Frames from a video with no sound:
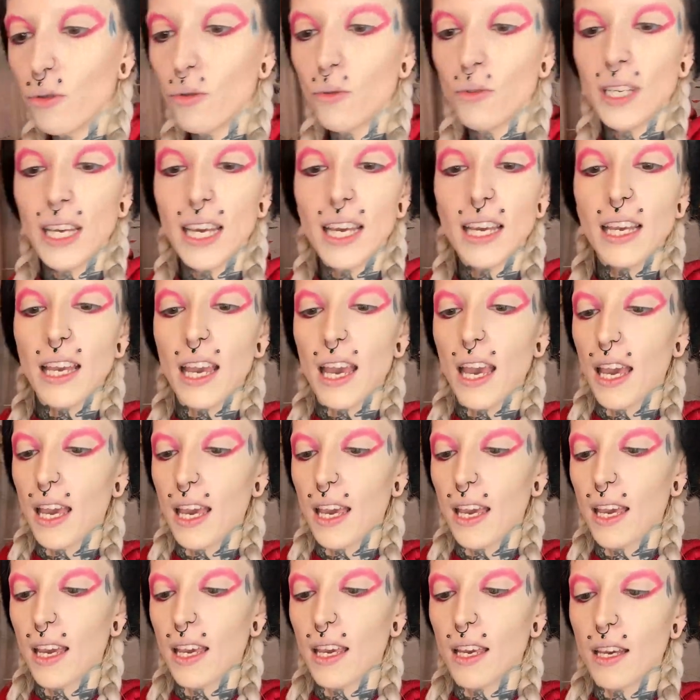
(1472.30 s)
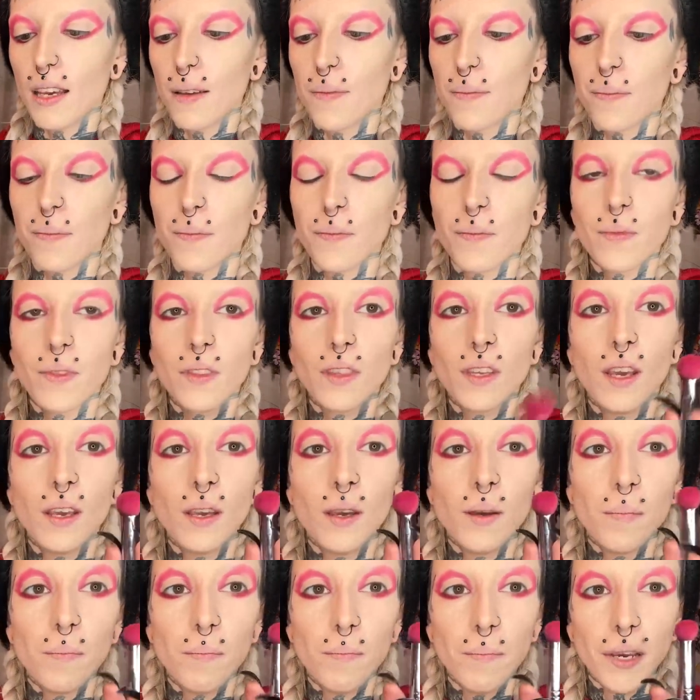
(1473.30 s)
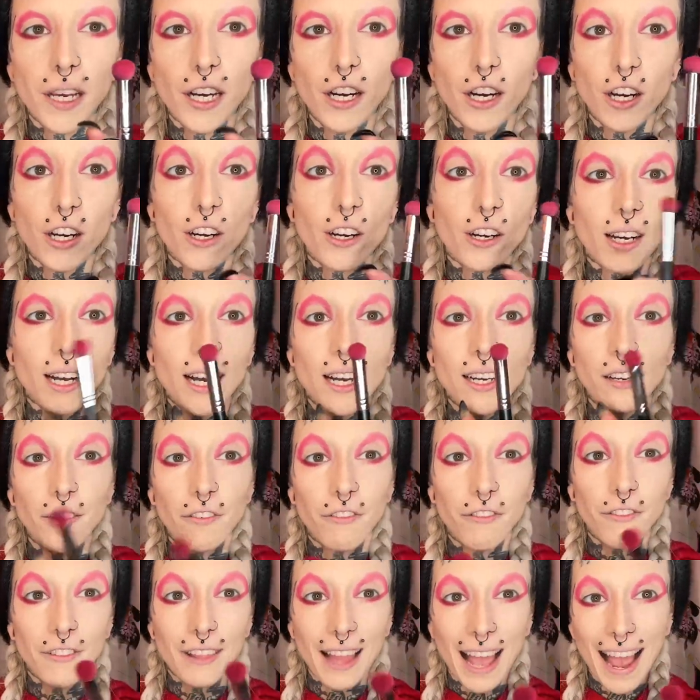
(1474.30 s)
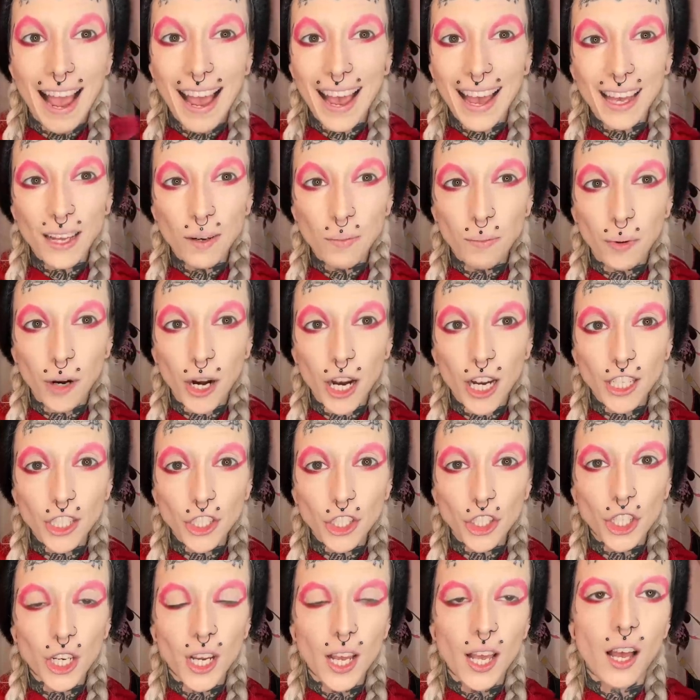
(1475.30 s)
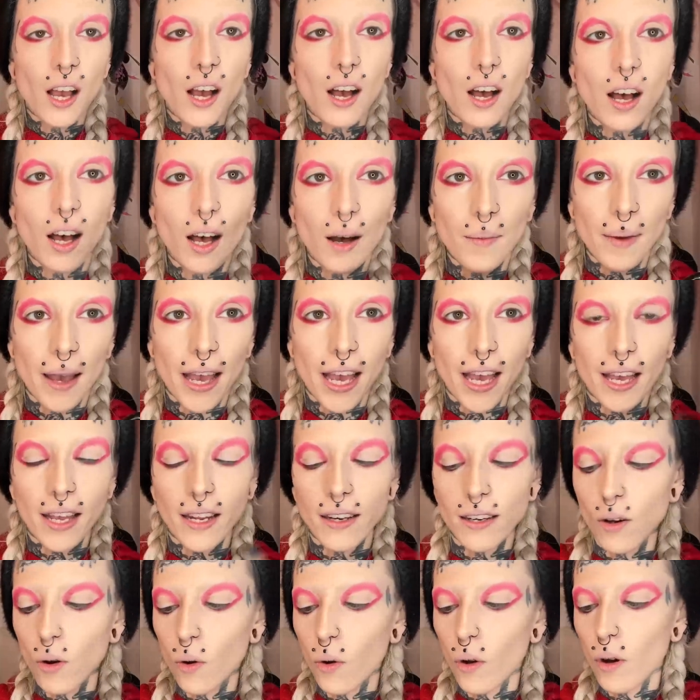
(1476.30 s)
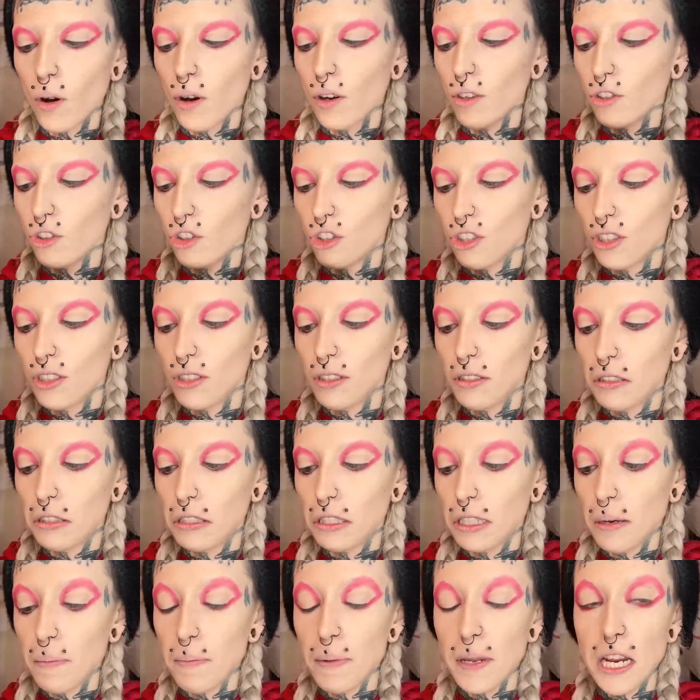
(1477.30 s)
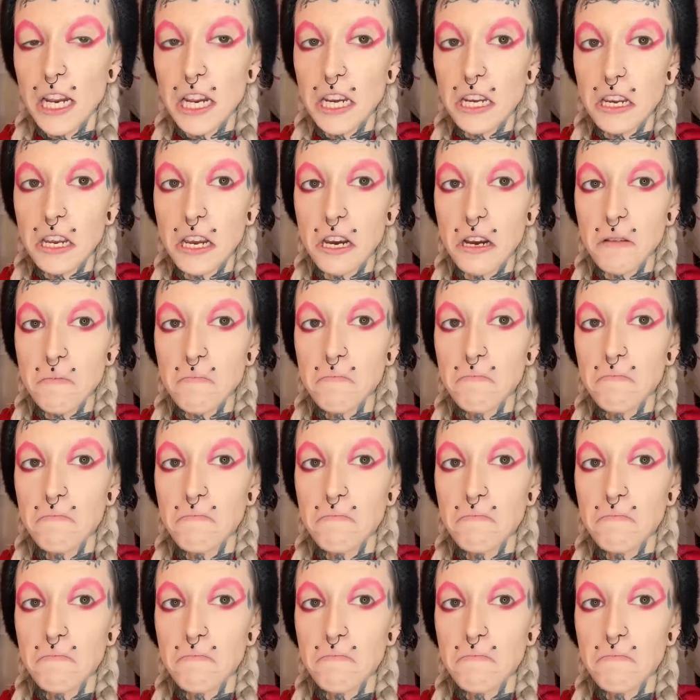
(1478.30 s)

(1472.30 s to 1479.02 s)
to take a bigger kind of flathead brush um, and dip it in here.